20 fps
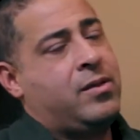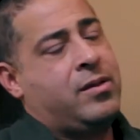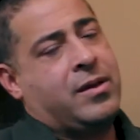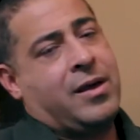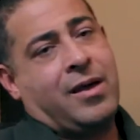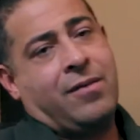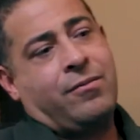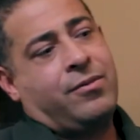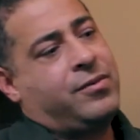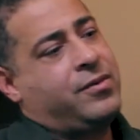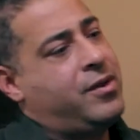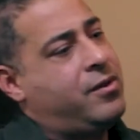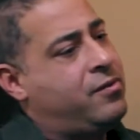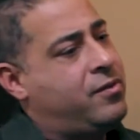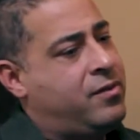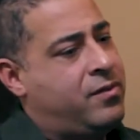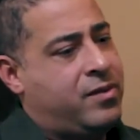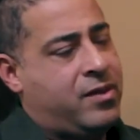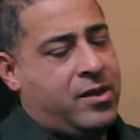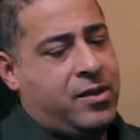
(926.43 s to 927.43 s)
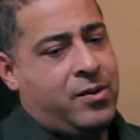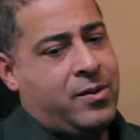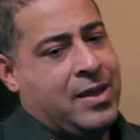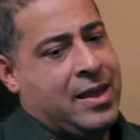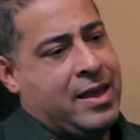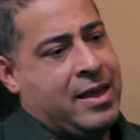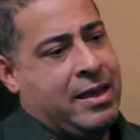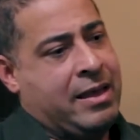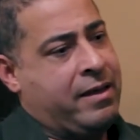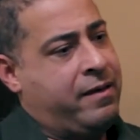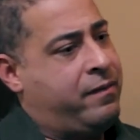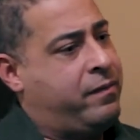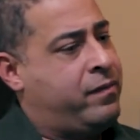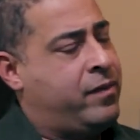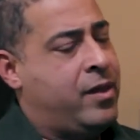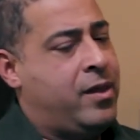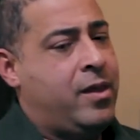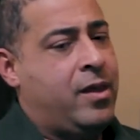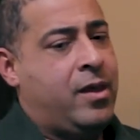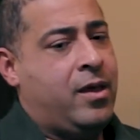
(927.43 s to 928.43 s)
Conversations that you have,
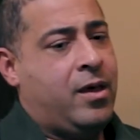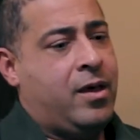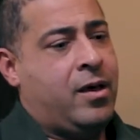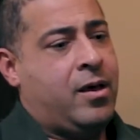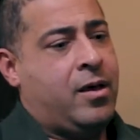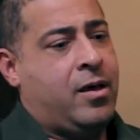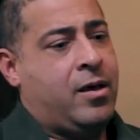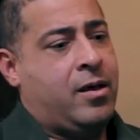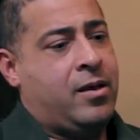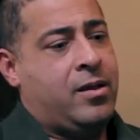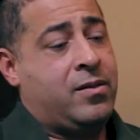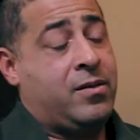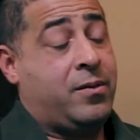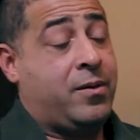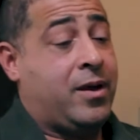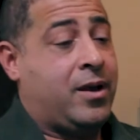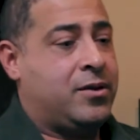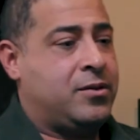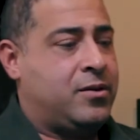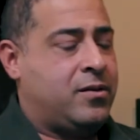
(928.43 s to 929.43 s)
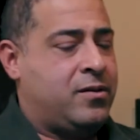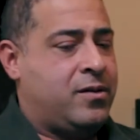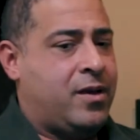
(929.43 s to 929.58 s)
interactions